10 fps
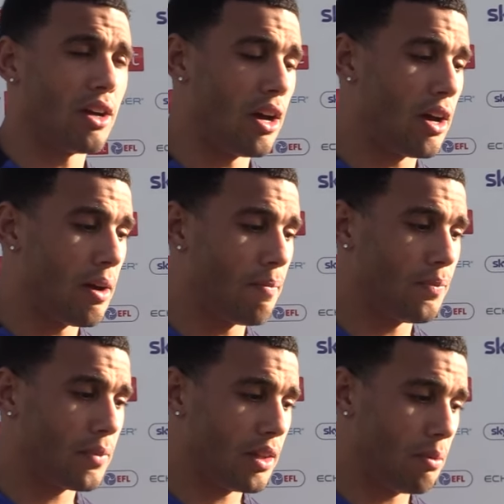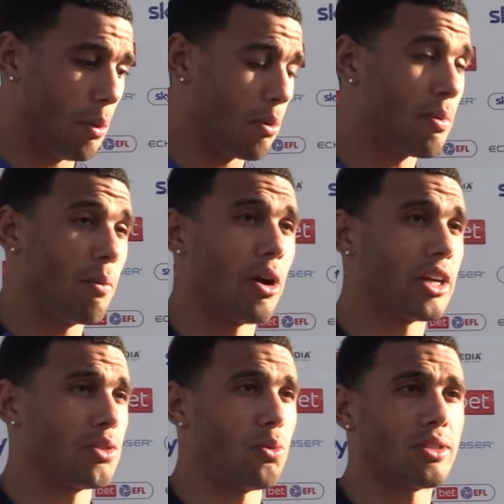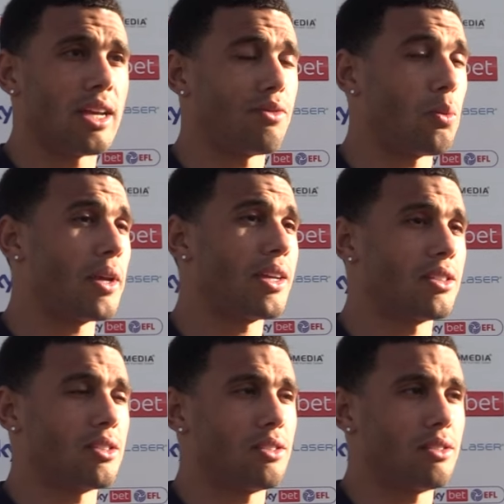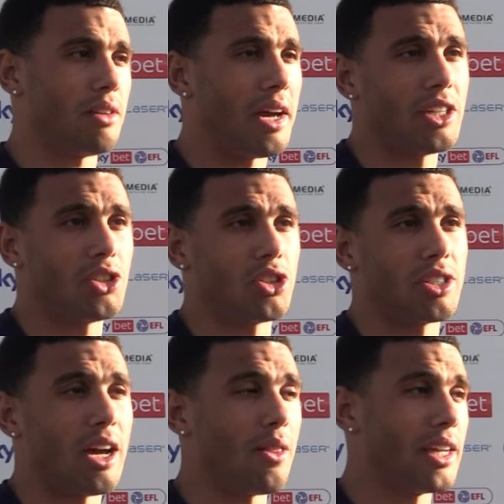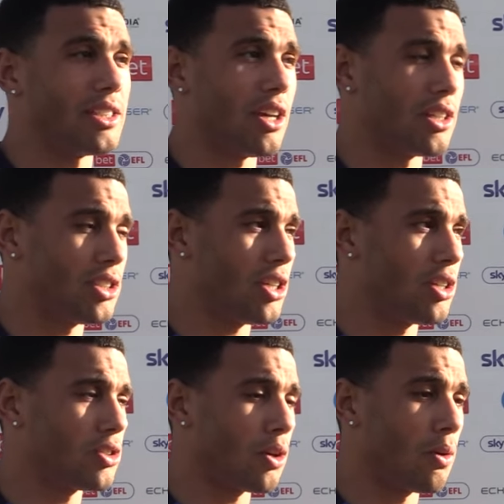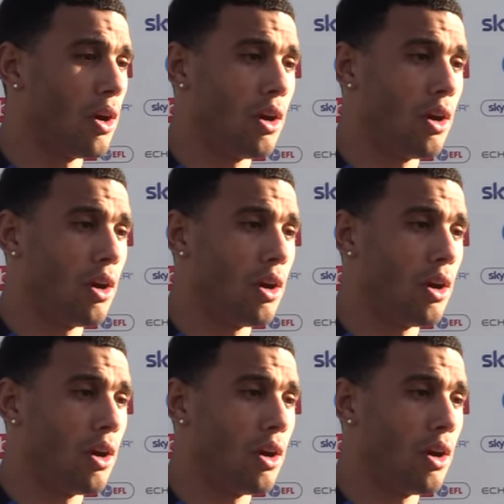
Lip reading: but we've been working towards that for weeks, and it's just now that it's started to turn. So